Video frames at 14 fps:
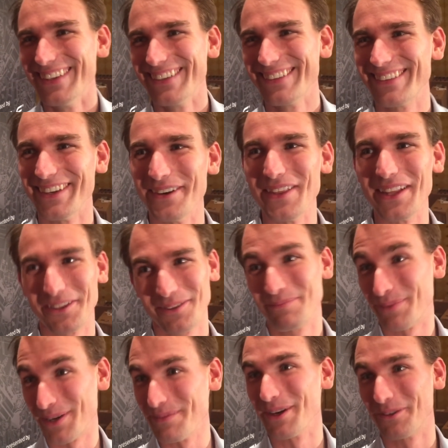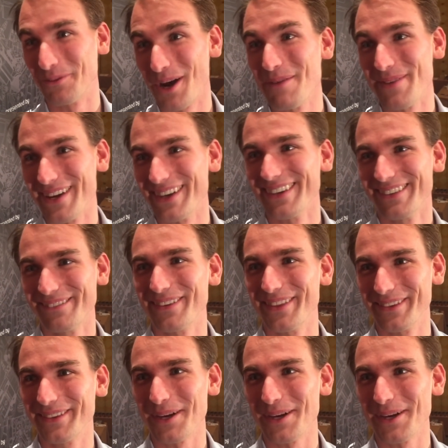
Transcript: So that's pretty much why I'm here, for this